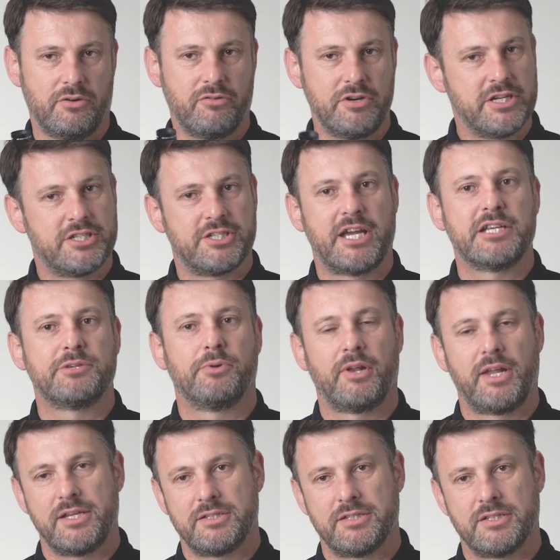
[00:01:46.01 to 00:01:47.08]
or interchangeable
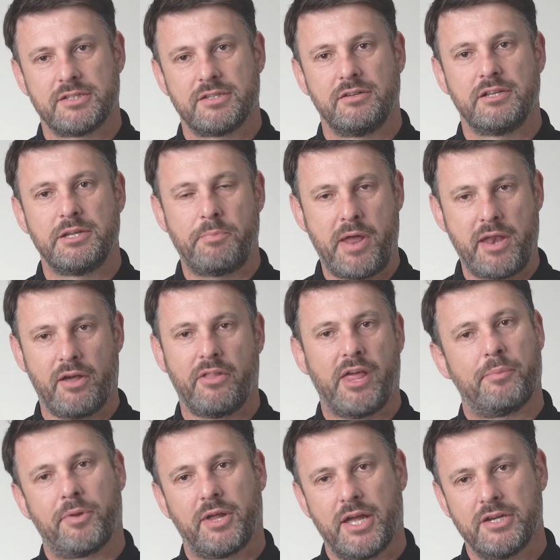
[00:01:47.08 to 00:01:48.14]
lenses depending on the
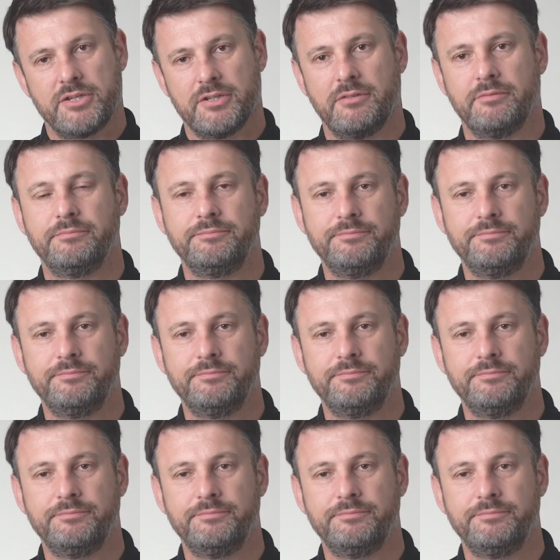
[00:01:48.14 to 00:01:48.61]
application.